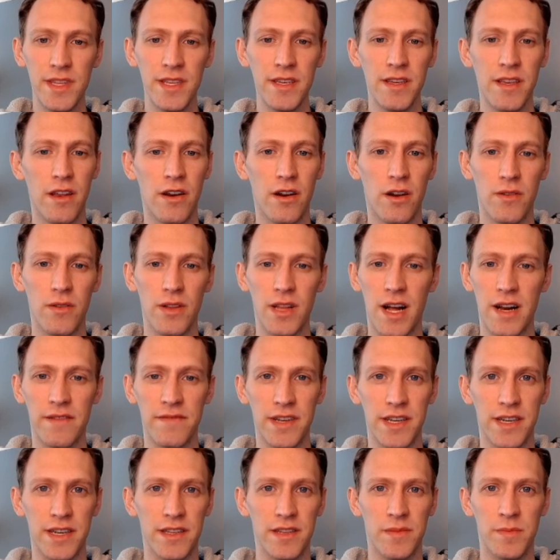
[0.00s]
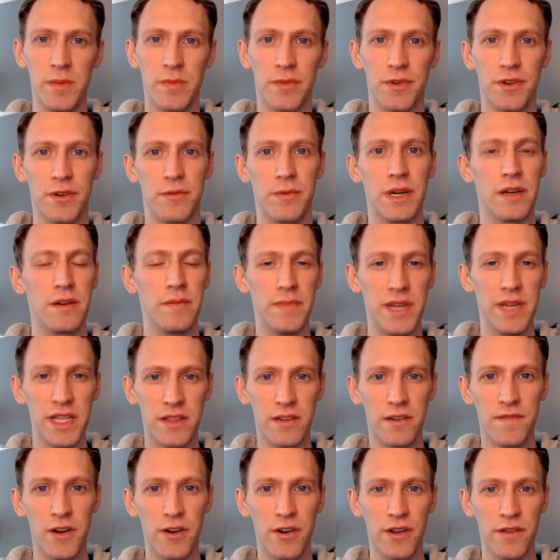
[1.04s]
A lot of it is people don't want to admit
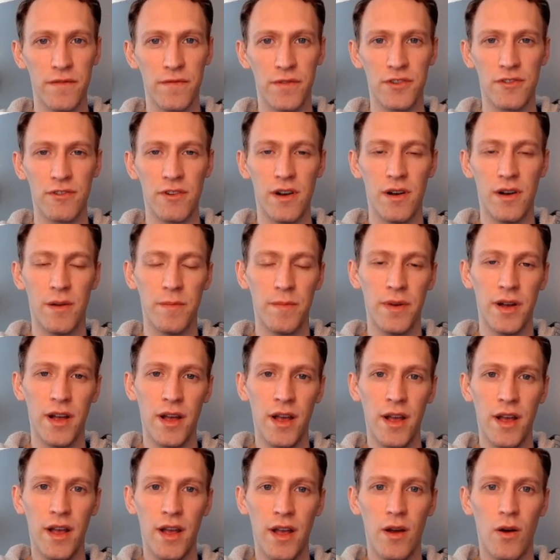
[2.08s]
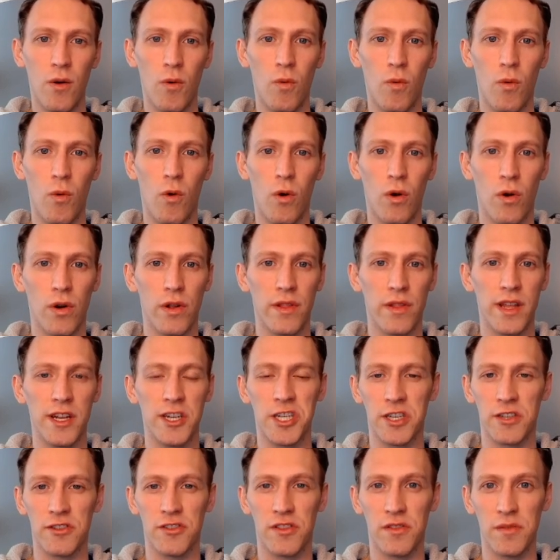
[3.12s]
they're voting for Trump, or they
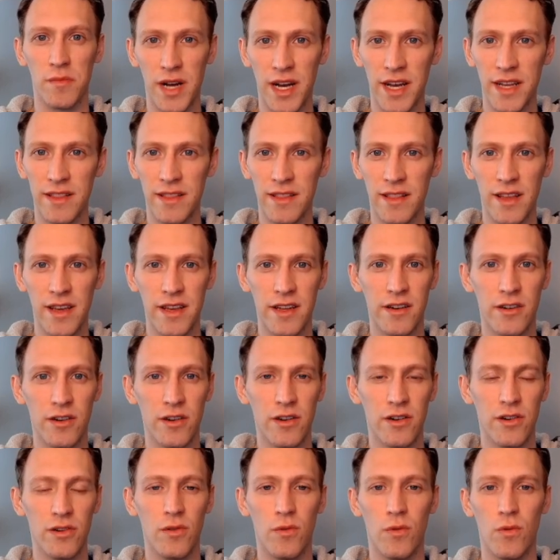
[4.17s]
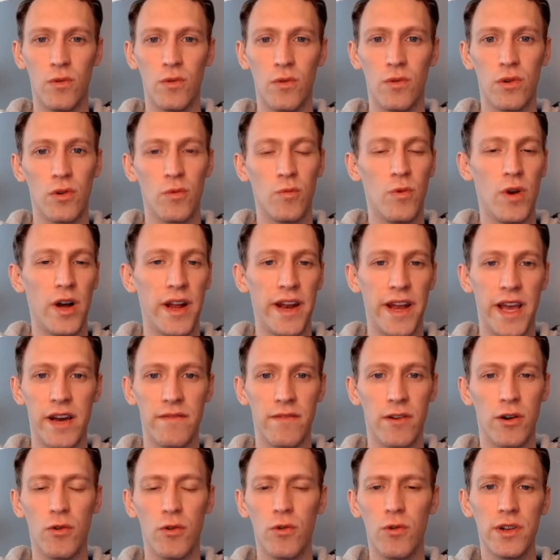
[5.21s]
change their mind later, or
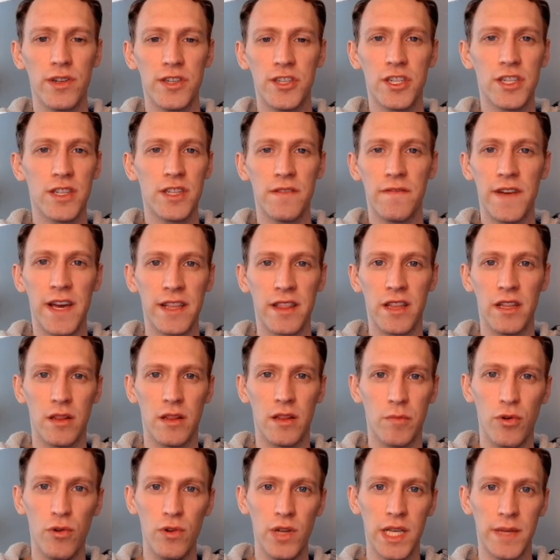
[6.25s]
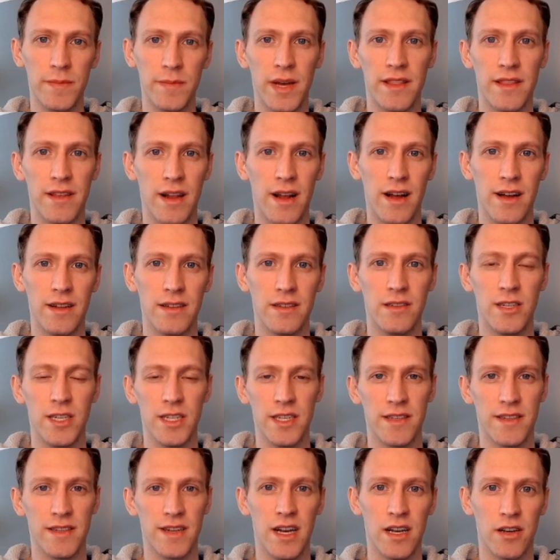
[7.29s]
whatever, or just the fact that the polling methodology
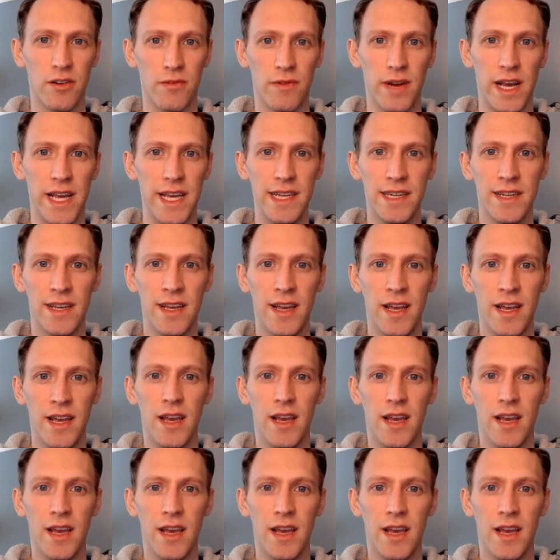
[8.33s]
is not great.